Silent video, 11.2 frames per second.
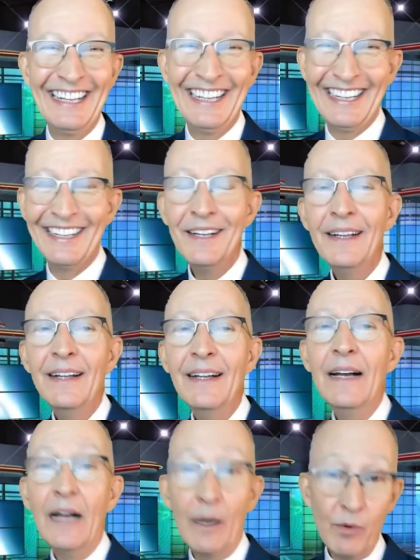
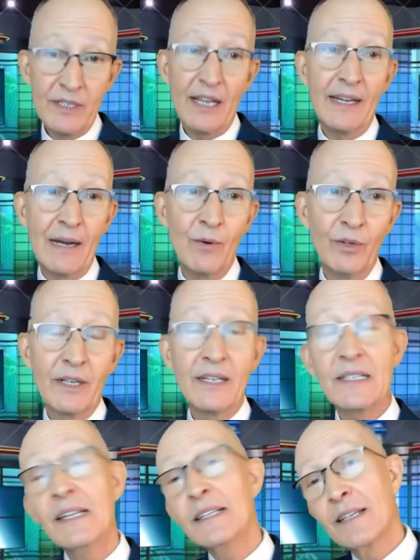I won't tell you how old it
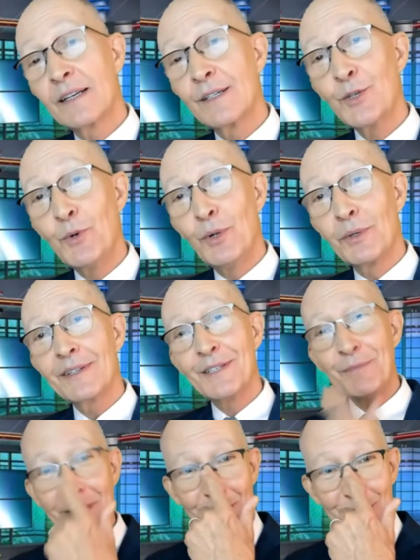is. It's a little too old to
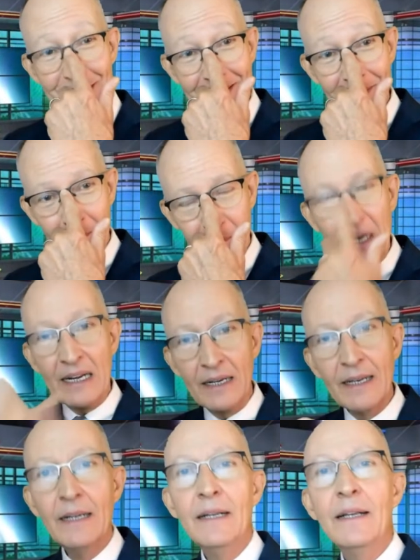be using, but
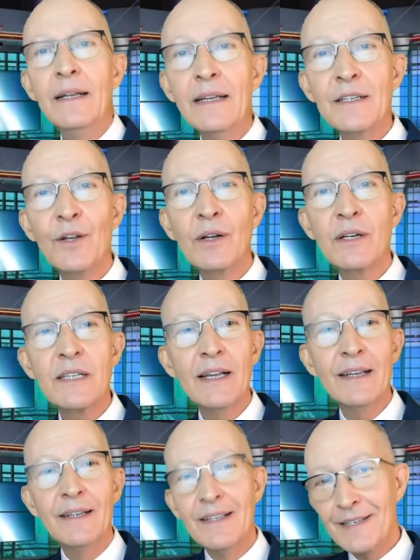as long as I
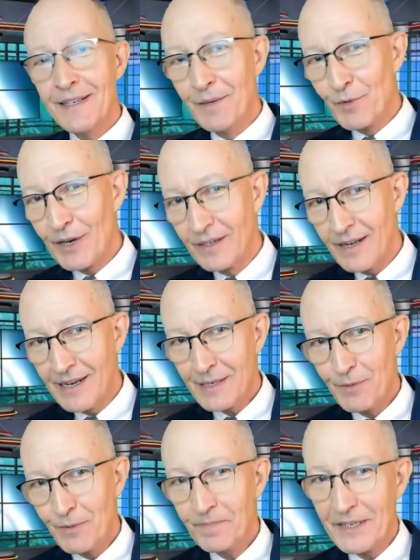still am
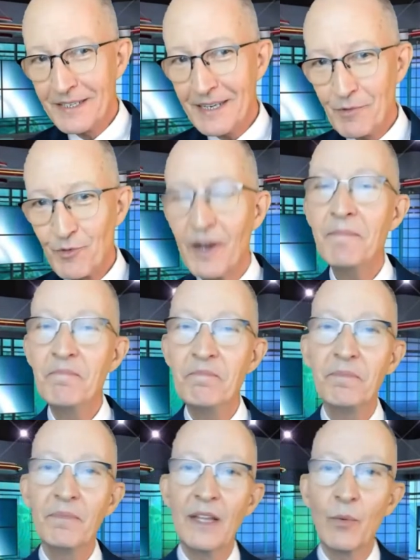recognizable, it seems right.
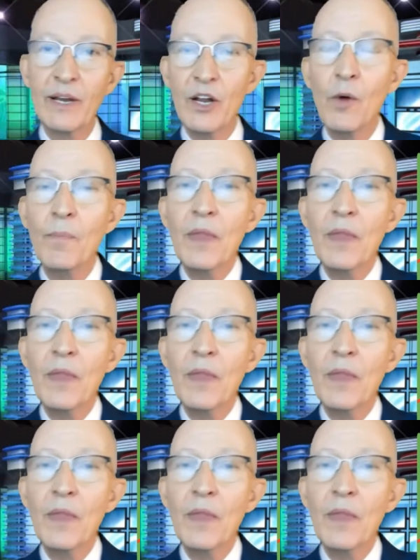There we go.